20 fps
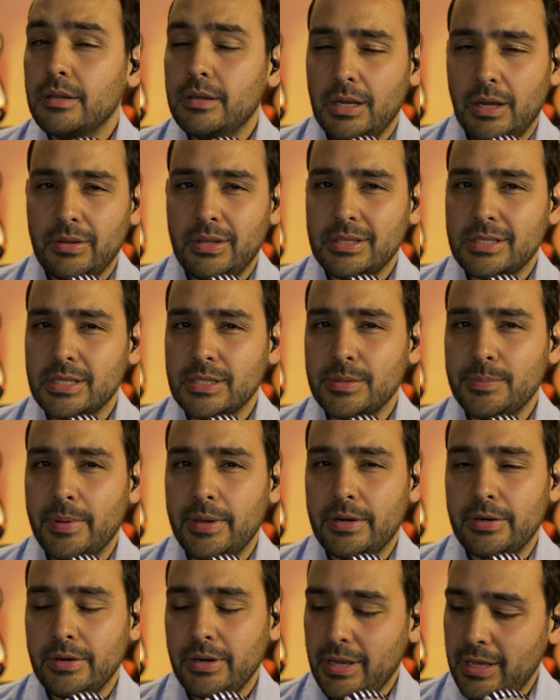Now this is
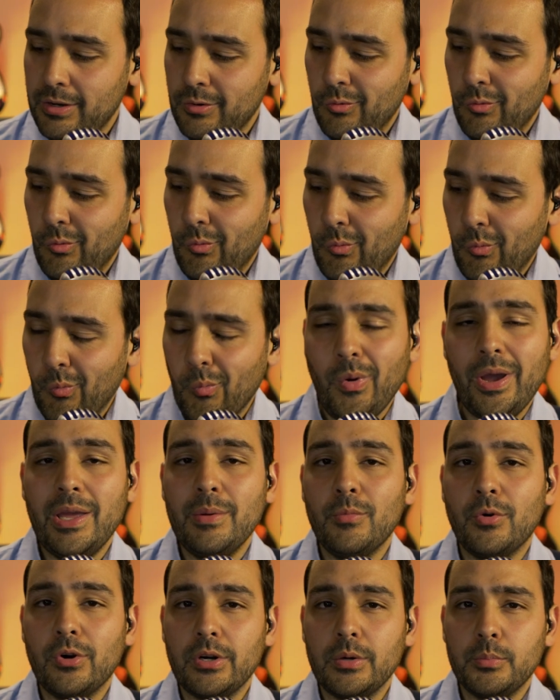better and way
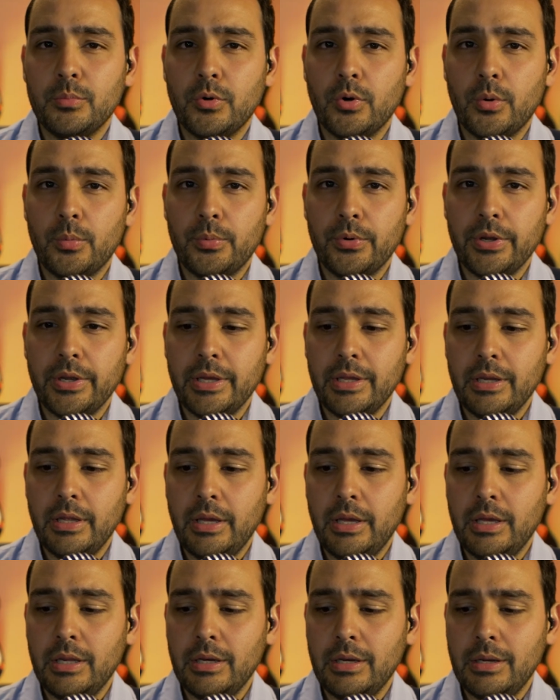more appropriate.
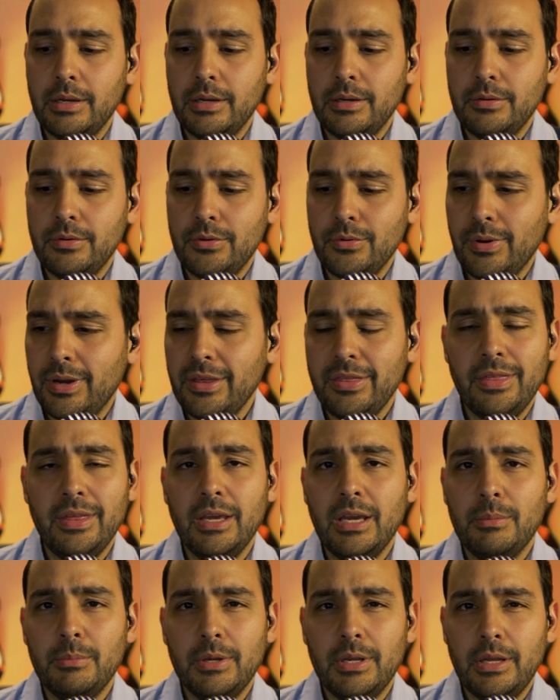And do I
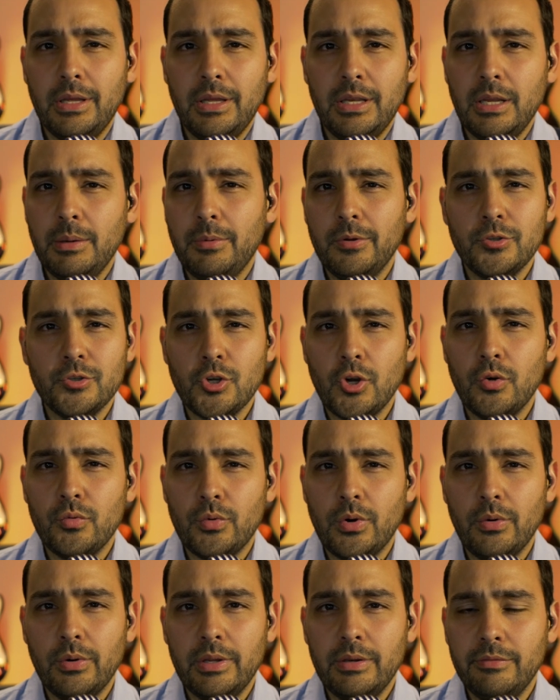think I'm going to end up on Joe
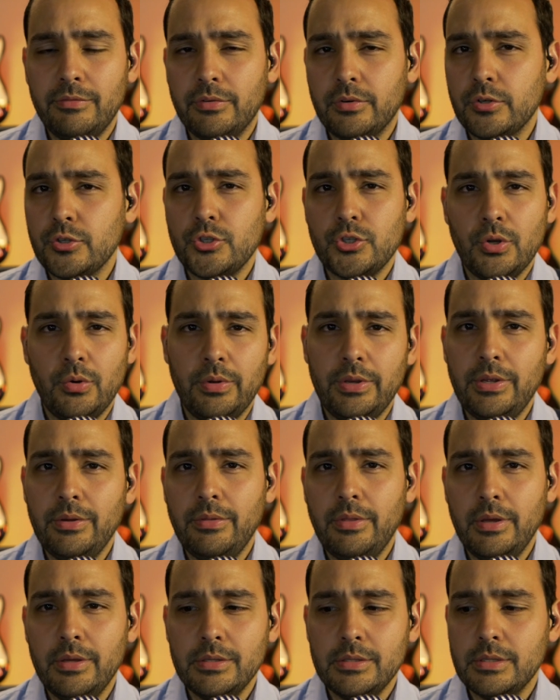Rogan for showing you
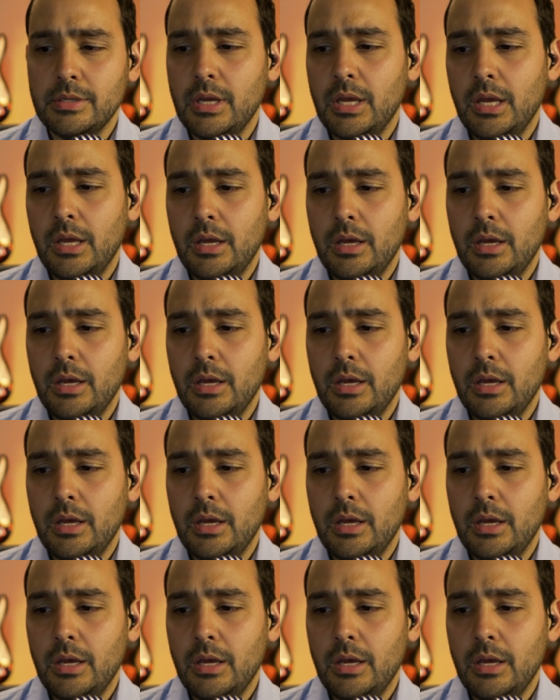this?